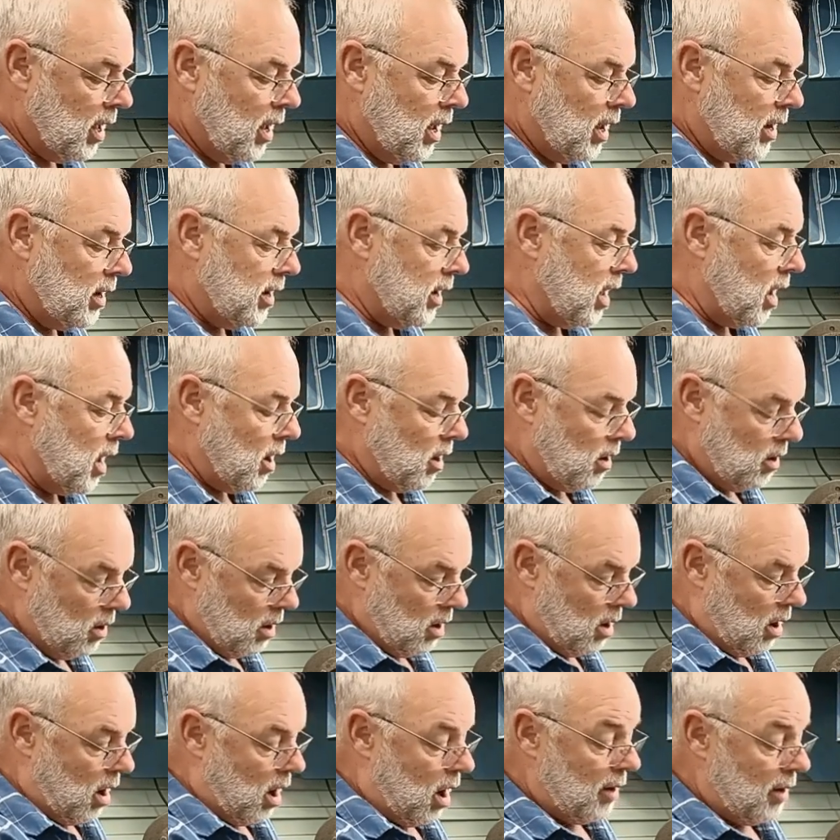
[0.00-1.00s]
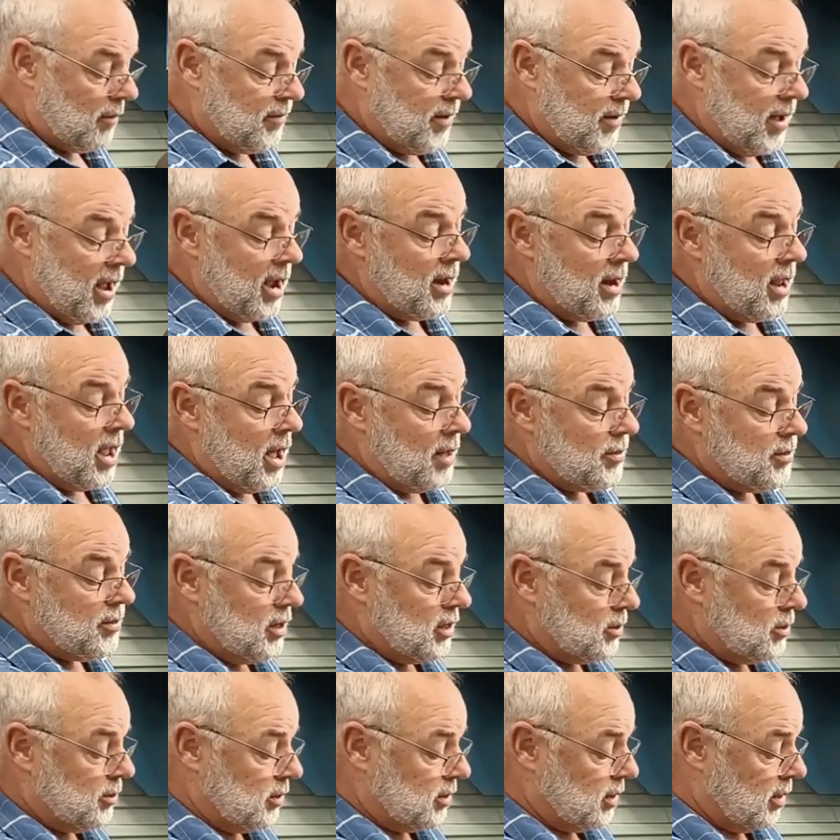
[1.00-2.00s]
Now, I found out this
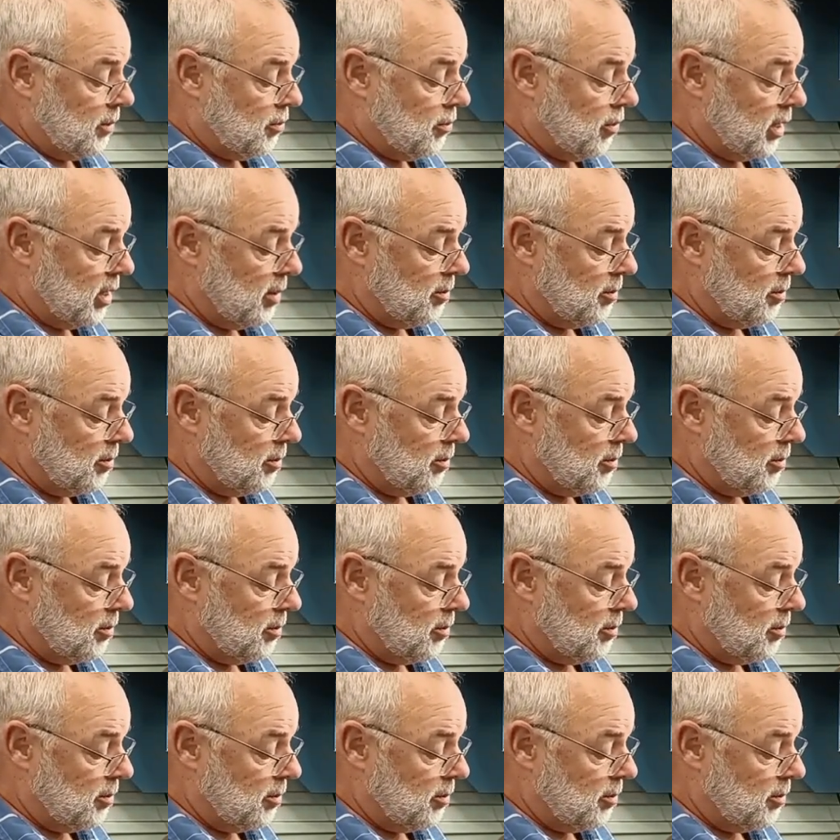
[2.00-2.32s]
was in pretty